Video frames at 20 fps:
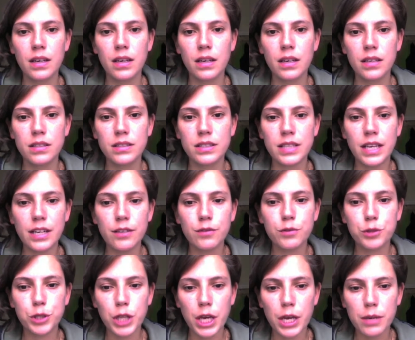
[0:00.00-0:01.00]
set of
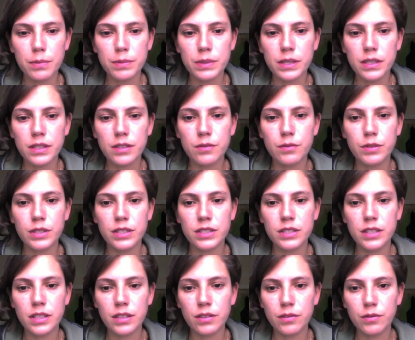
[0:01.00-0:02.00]
shapes and a different
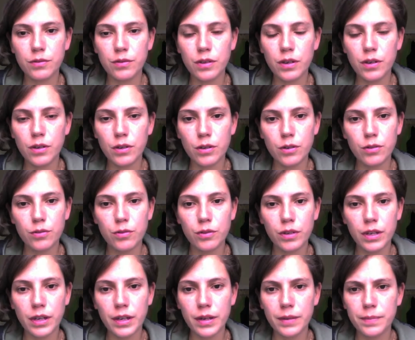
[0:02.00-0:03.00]
set of
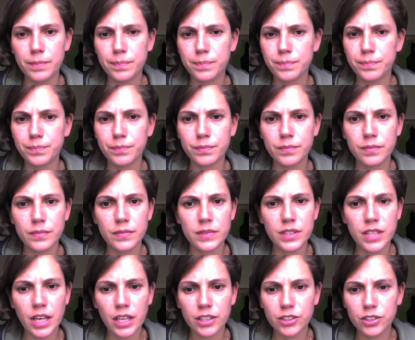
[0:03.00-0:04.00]

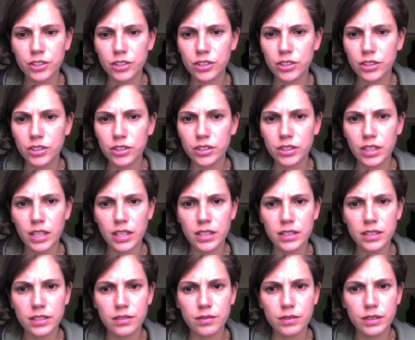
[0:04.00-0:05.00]
textures and
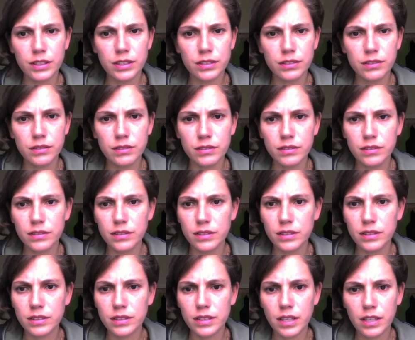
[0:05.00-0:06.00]
different
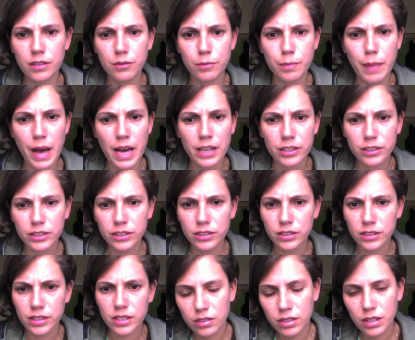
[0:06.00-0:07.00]
set of
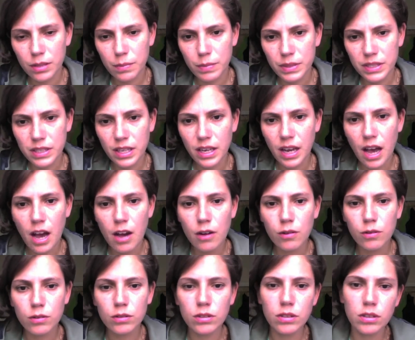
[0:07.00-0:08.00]
patterns, and it depends like
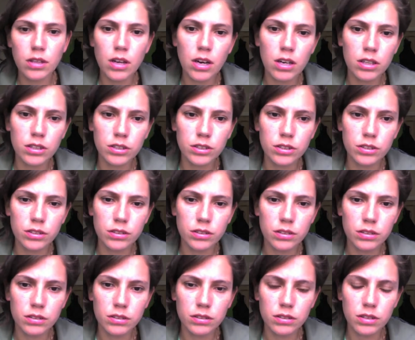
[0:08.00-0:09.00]
how long
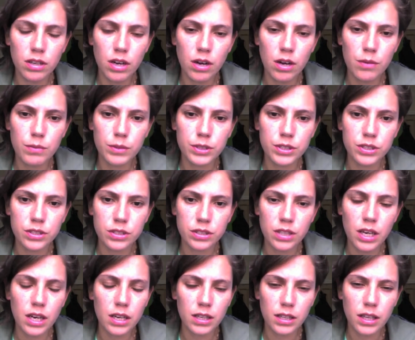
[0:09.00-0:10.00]
or how much,
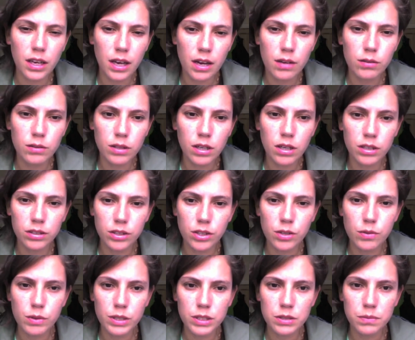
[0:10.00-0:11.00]
yeah, like how long do you
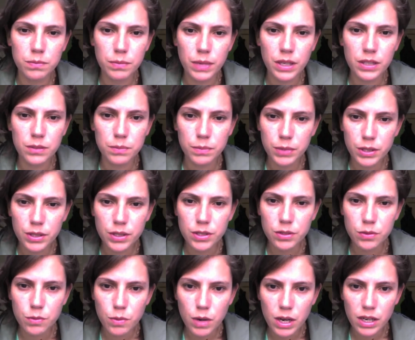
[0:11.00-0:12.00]
want to experience
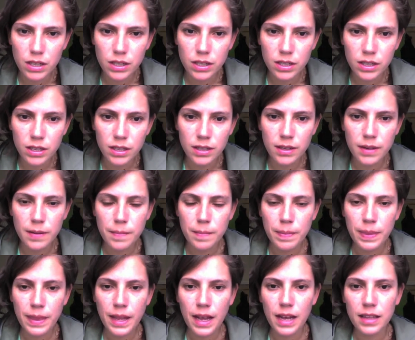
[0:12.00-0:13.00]
one,
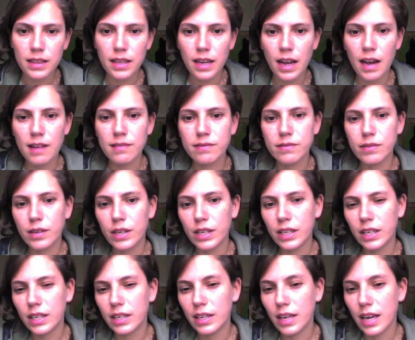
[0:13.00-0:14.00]
and like how far you
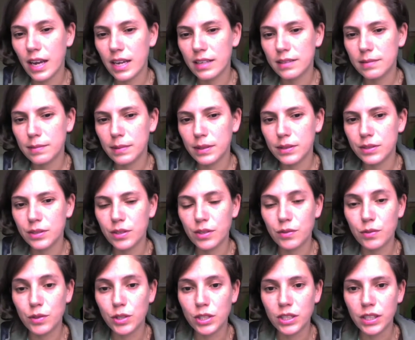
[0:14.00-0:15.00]
can get. But also if
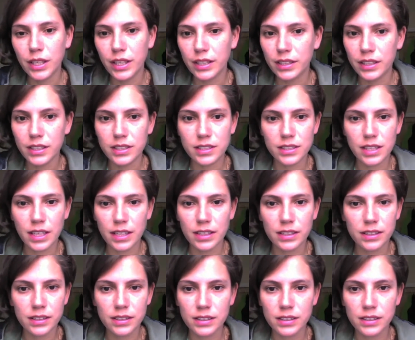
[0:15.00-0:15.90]
you click, then it's like,